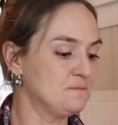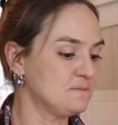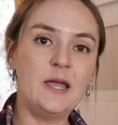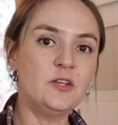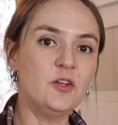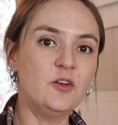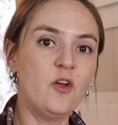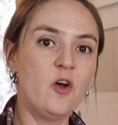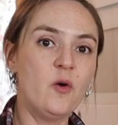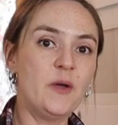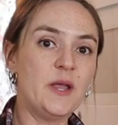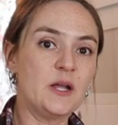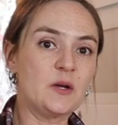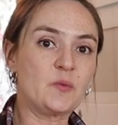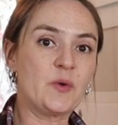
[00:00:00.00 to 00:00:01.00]
And you know,
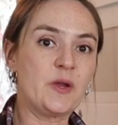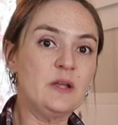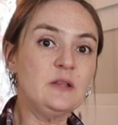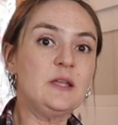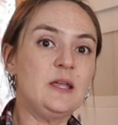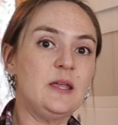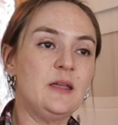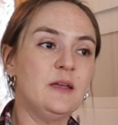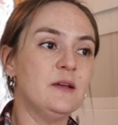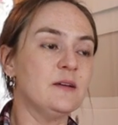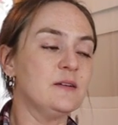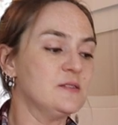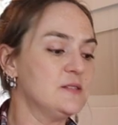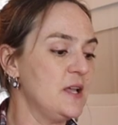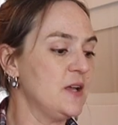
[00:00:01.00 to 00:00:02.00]
it really is.